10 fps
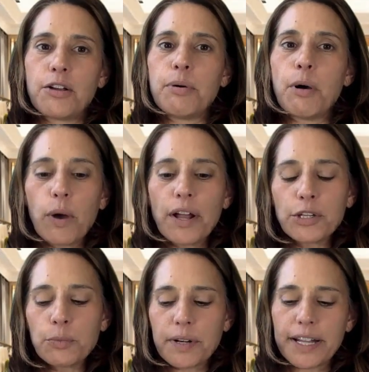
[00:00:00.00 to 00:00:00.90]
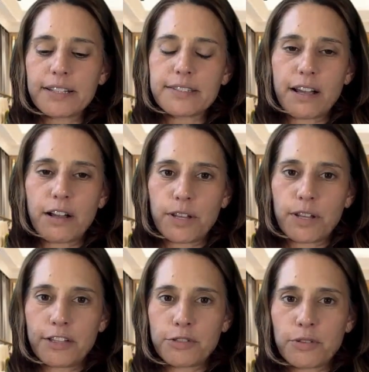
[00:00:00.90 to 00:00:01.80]
but when you break it down
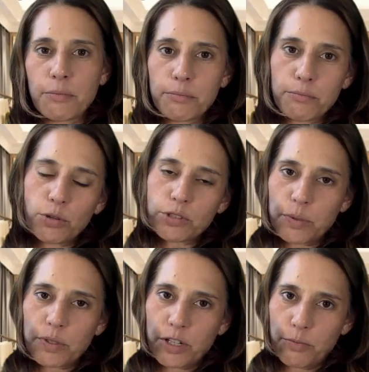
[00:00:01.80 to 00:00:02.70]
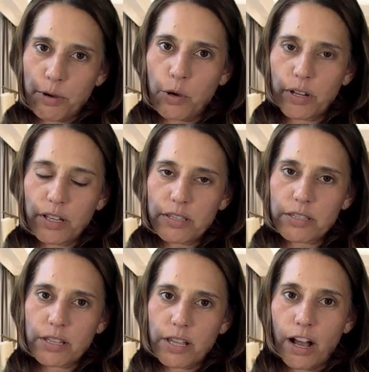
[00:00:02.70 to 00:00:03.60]
into the multiple
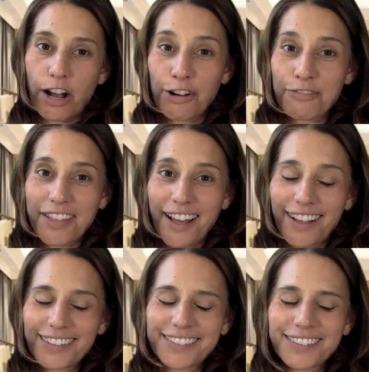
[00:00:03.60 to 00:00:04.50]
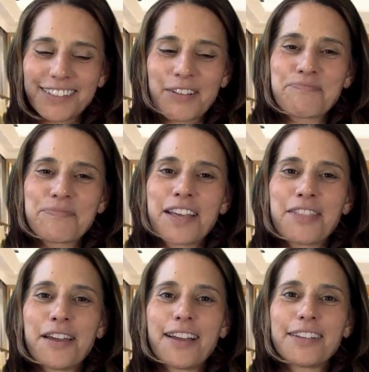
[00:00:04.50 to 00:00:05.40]
components of that,
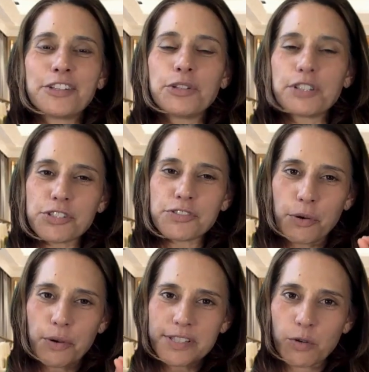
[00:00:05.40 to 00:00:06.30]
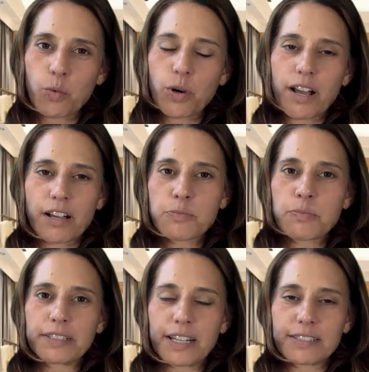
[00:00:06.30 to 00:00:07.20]
then you can just focus on one
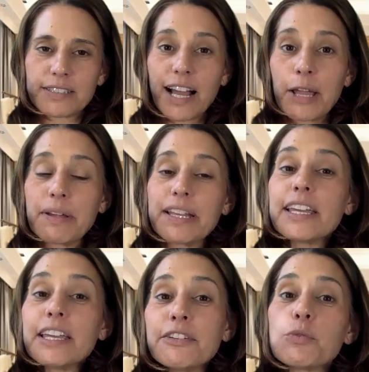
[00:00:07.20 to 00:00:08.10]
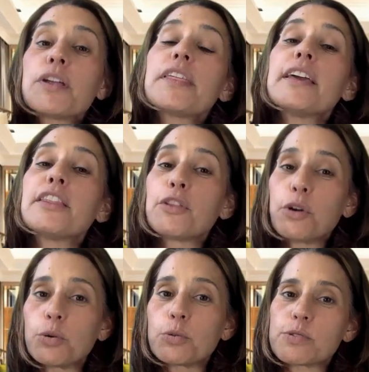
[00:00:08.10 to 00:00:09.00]
aspect at a time. And even within
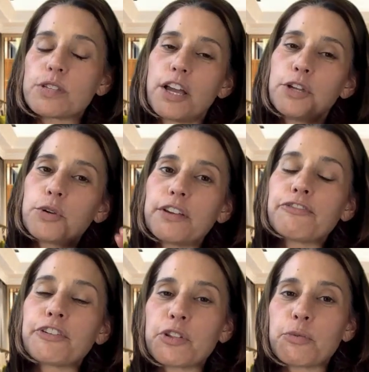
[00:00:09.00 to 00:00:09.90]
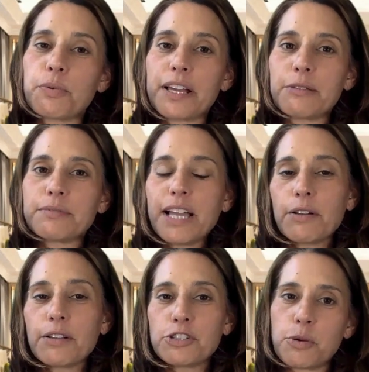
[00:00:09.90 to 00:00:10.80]
those, you can further break them
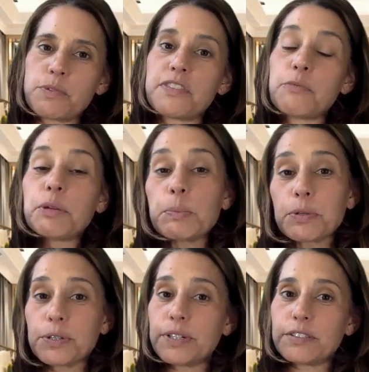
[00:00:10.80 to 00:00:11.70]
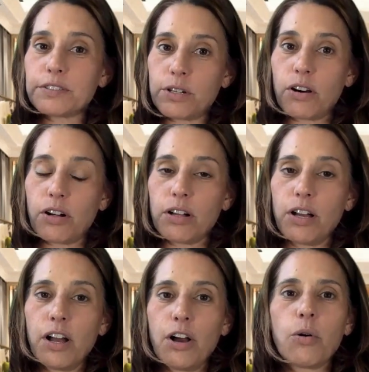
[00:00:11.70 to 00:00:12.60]
down in terms of the people you need to call
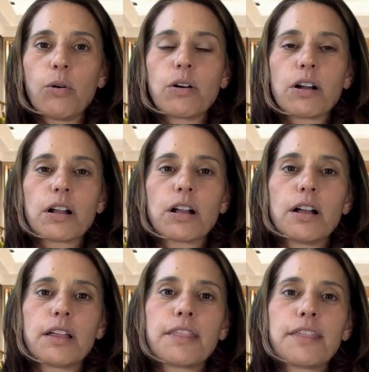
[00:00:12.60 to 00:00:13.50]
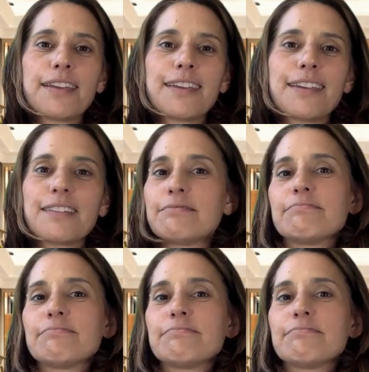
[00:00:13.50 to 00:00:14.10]
or the